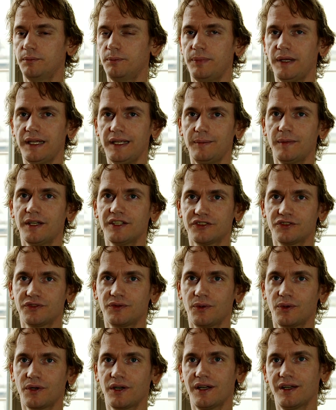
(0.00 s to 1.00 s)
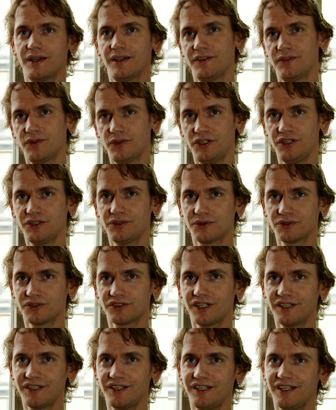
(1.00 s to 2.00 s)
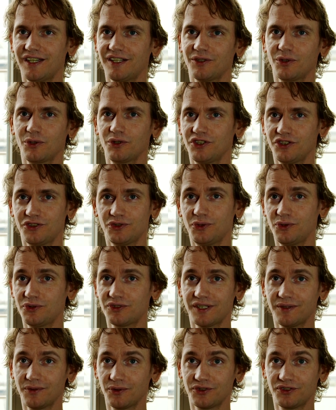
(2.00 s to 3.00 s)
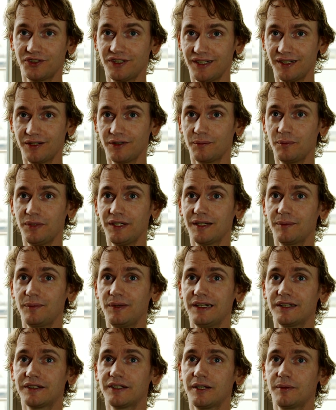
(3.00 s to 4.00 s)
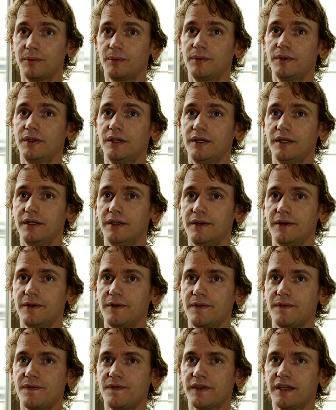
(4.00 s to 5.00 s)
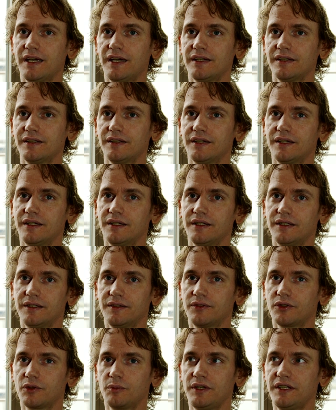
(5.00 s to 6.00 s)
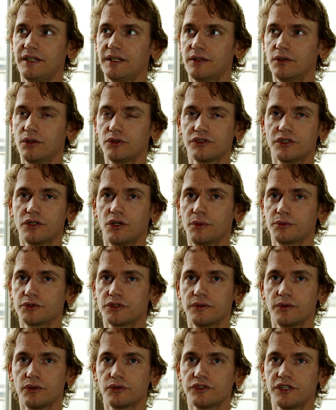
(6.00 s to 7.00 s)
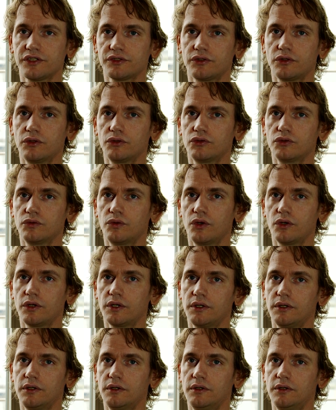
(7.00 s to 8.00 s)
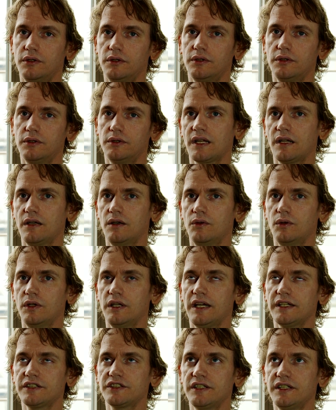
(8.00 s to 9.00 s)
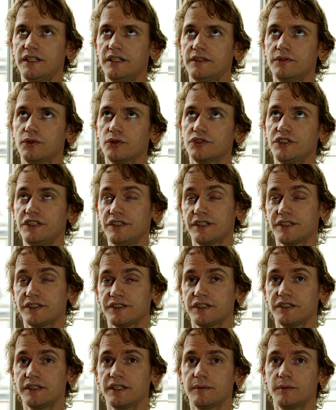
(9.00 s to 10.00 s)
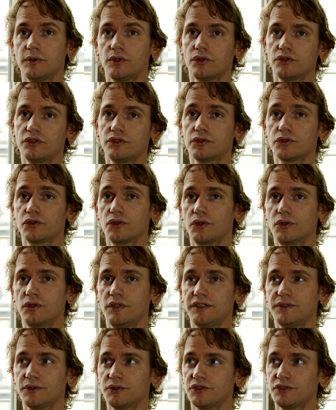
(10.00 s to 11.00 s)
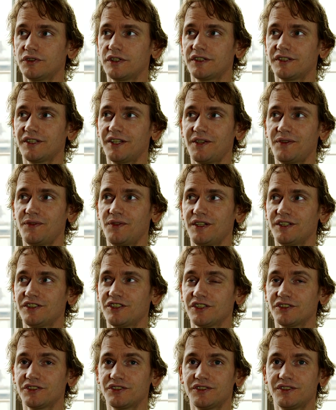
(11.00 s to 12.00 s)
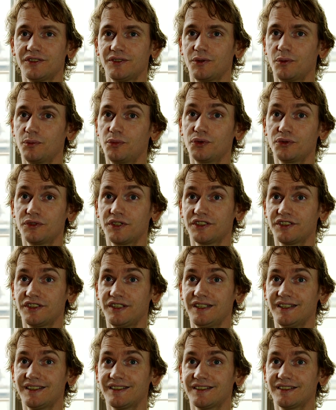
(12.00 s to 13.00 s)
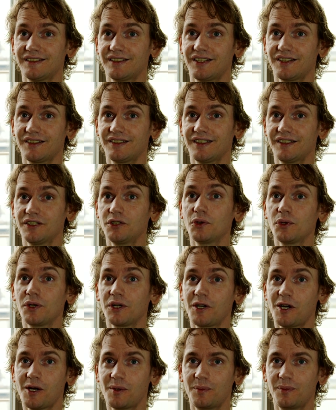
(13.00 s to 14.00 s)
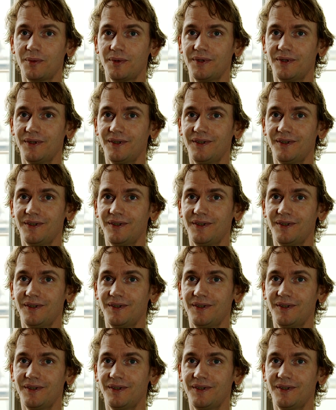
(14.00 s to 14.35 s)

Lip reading: payments for if you need to study, and all this system was still being built up. And for me the logical option was just to go to work. Well, actually it was interesting then, because it was the time when just computer things started going up.